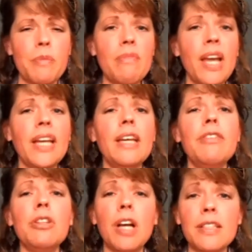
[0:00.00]
and give
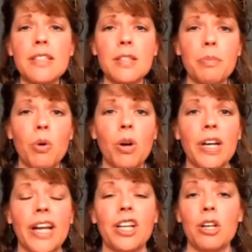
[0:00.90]
you lots of support
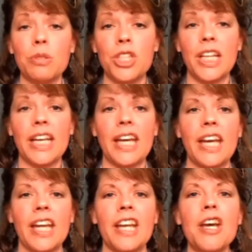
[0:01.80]
and coaching
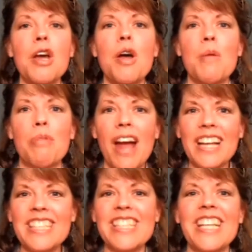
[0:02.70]
in
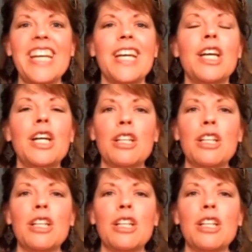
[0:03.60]
practicing,